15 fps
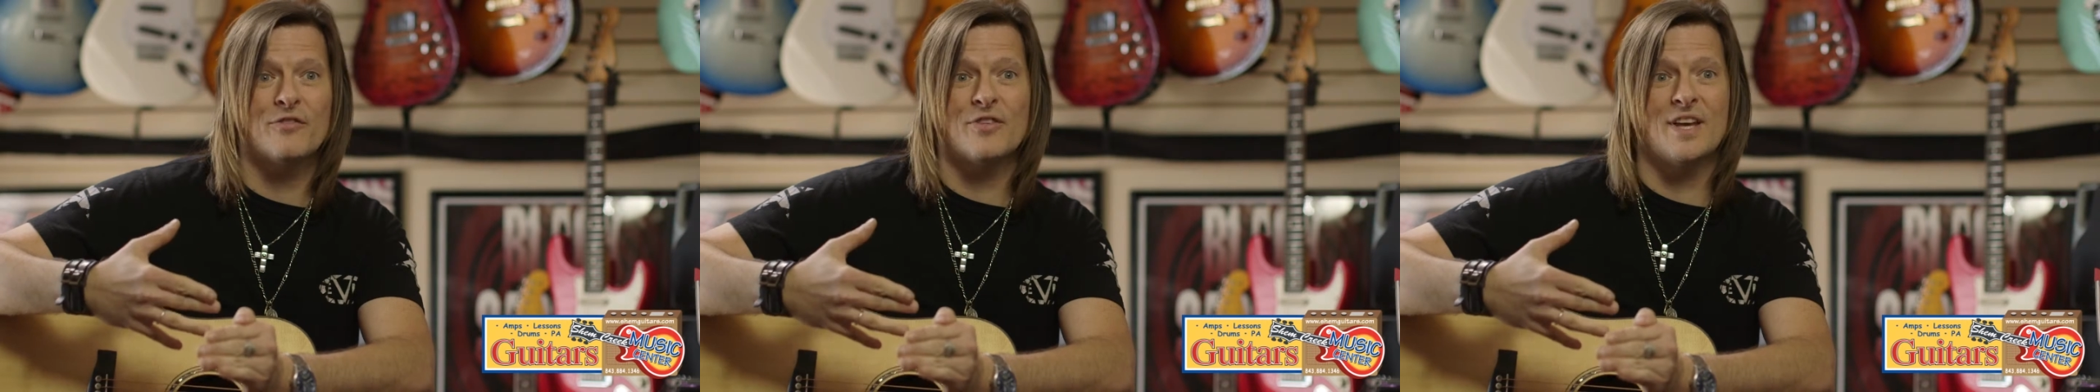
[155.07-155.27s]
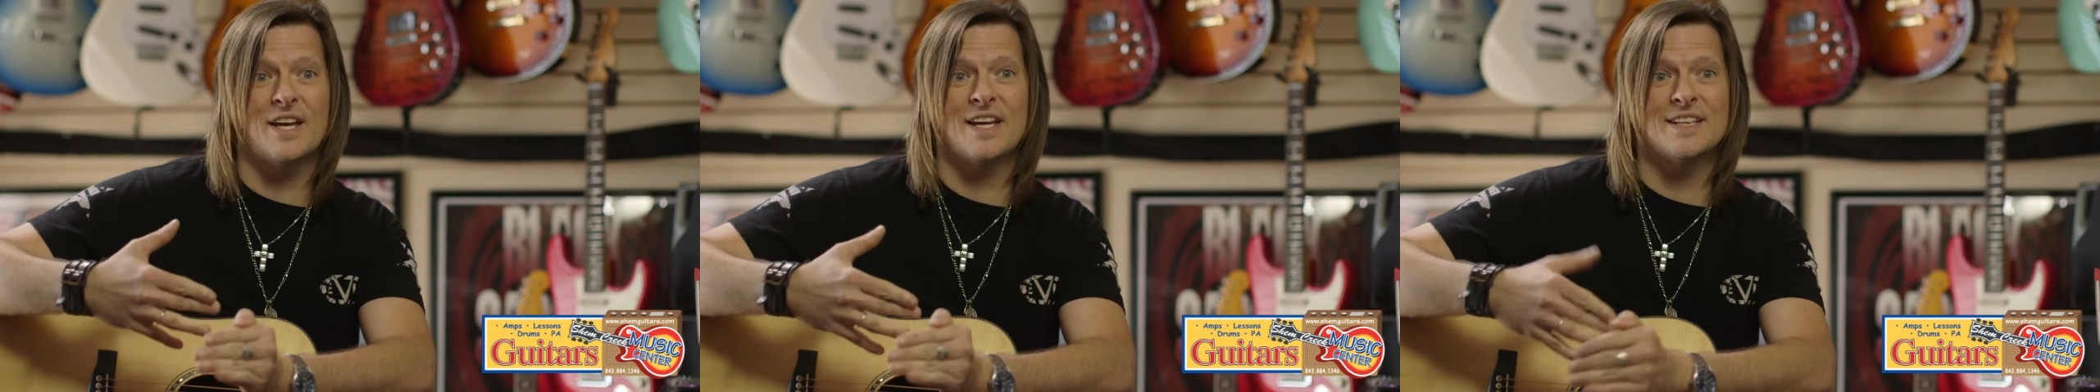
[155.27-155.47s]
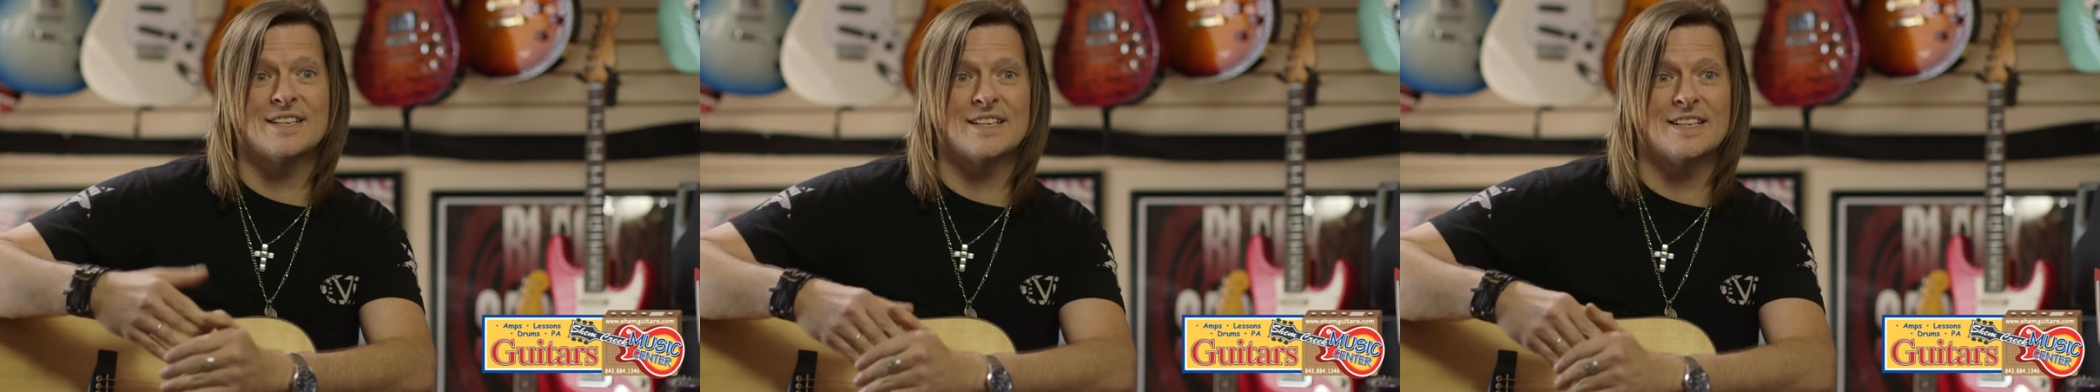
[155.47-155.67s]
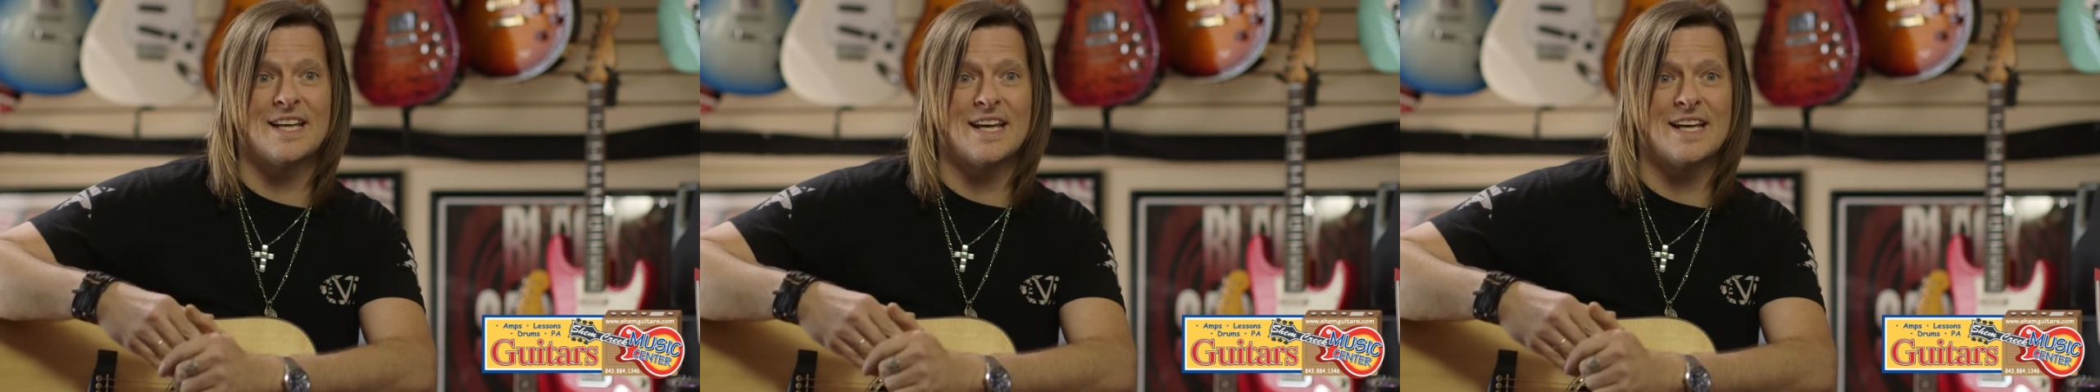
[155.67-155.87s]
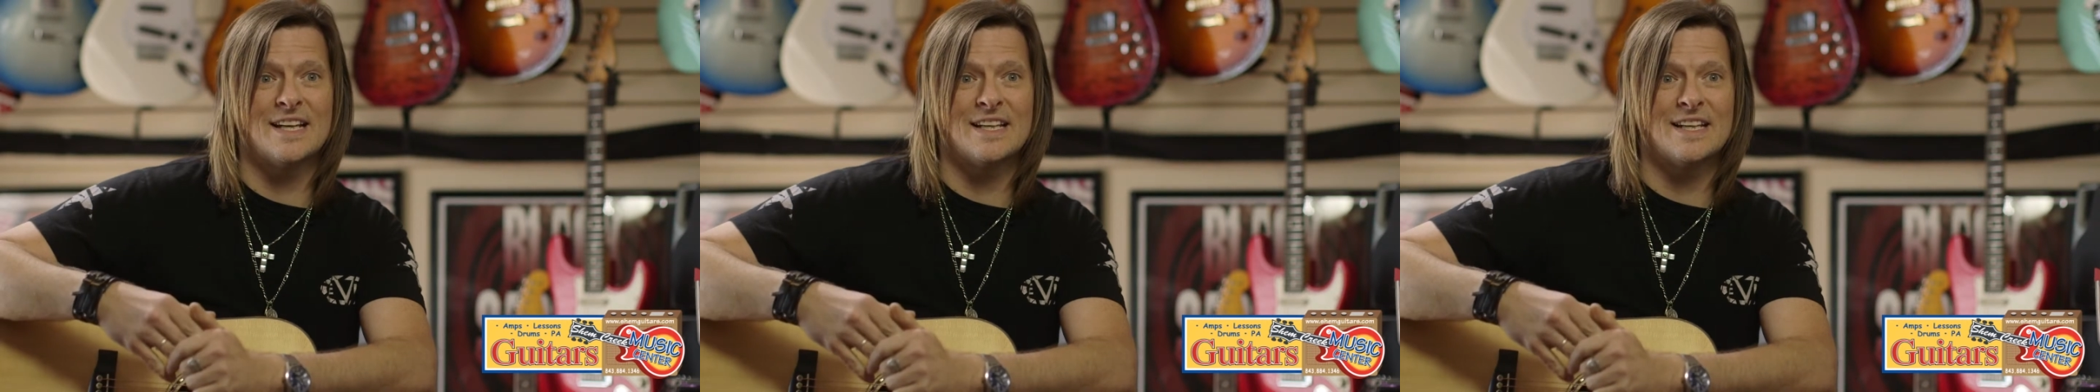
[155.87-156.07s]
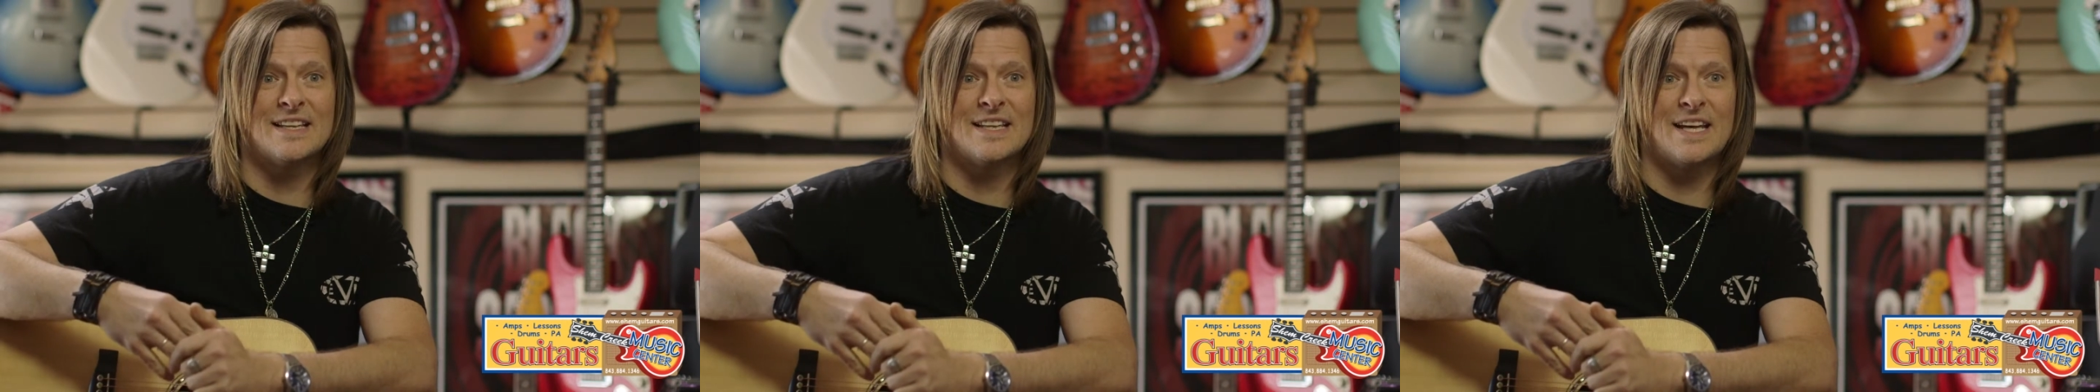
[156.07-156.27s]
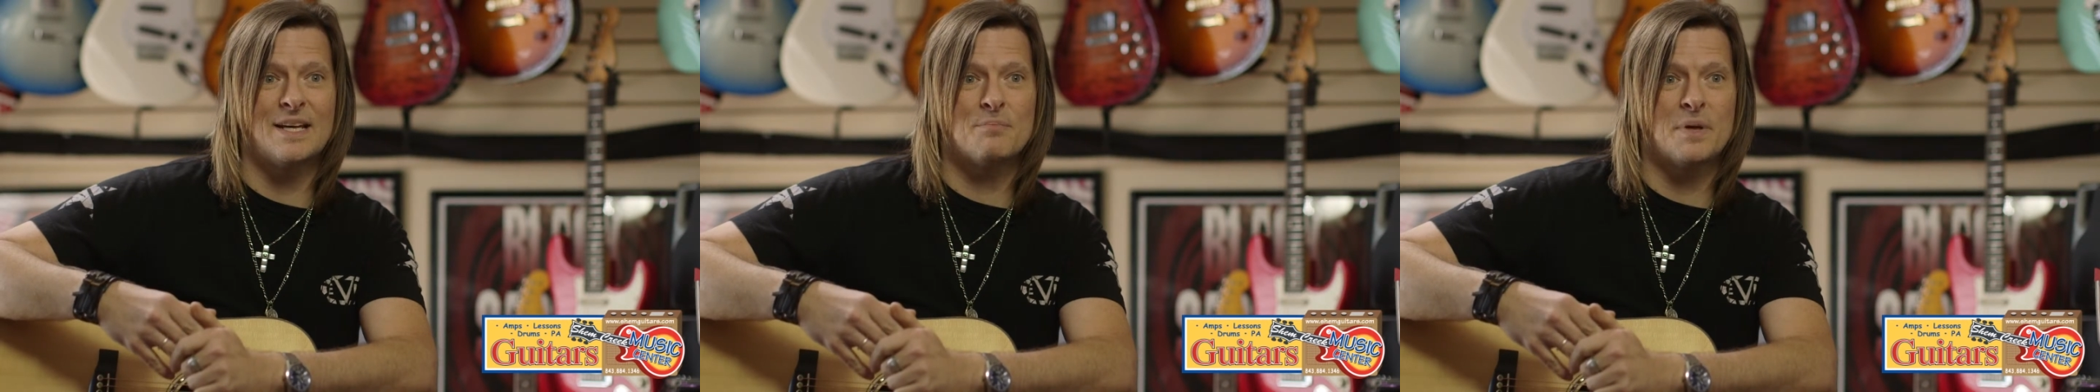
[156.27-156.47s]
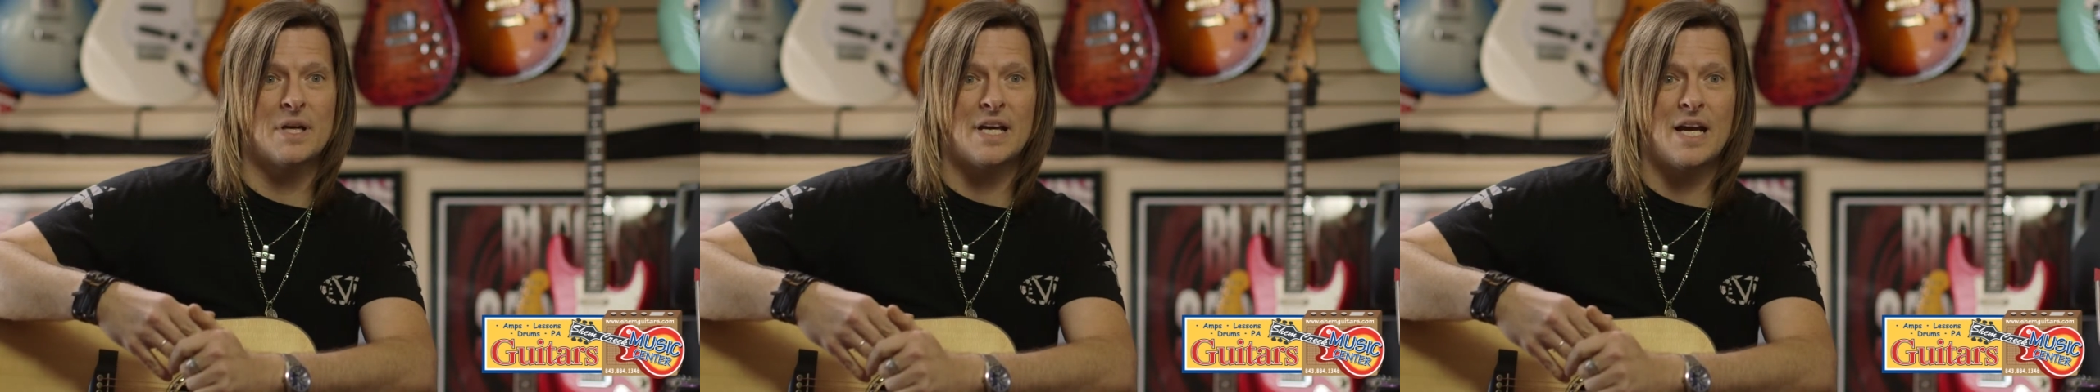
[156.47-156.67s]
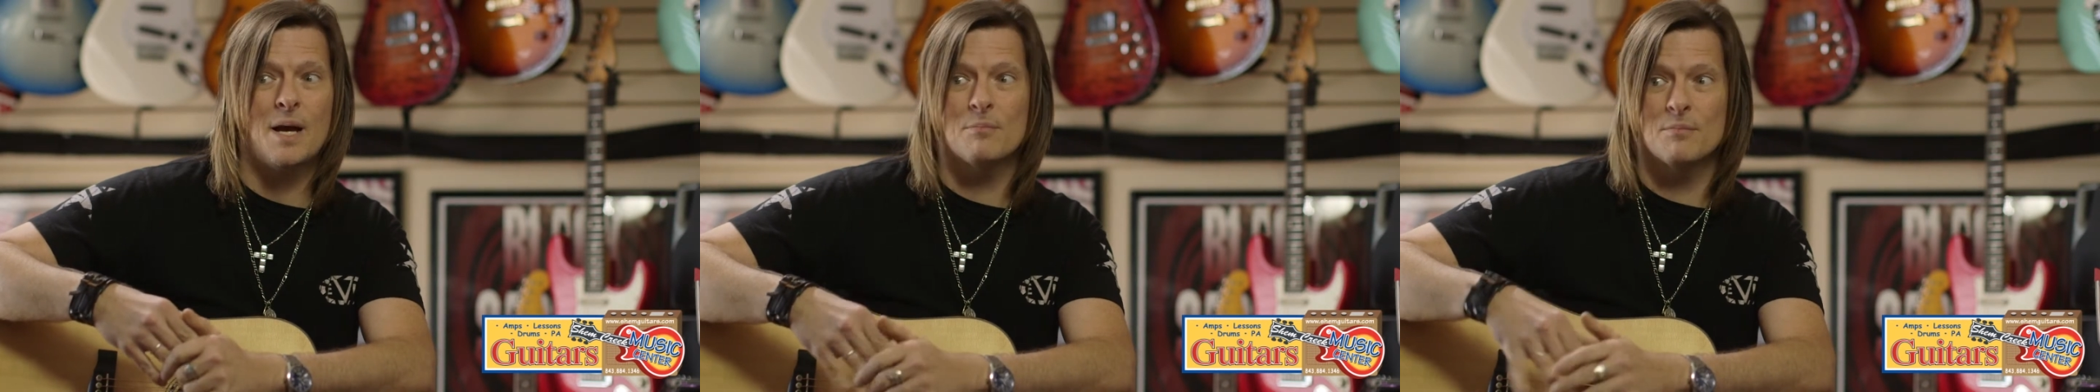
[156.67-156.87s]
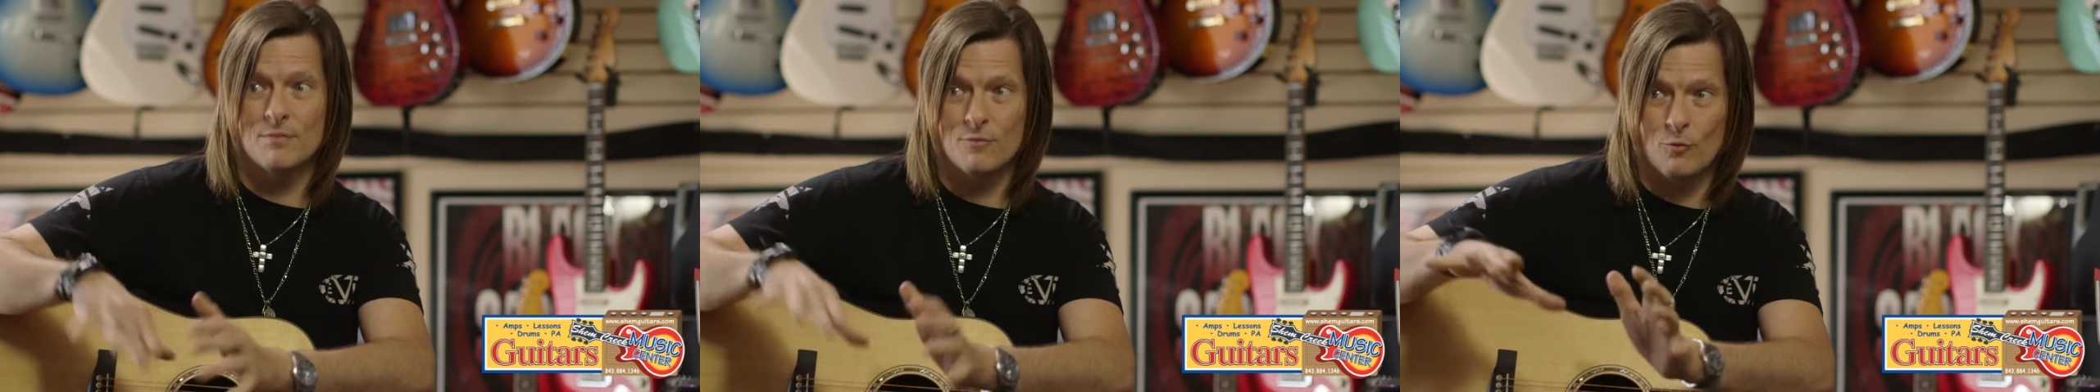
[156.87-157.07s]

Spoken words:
things that they pick up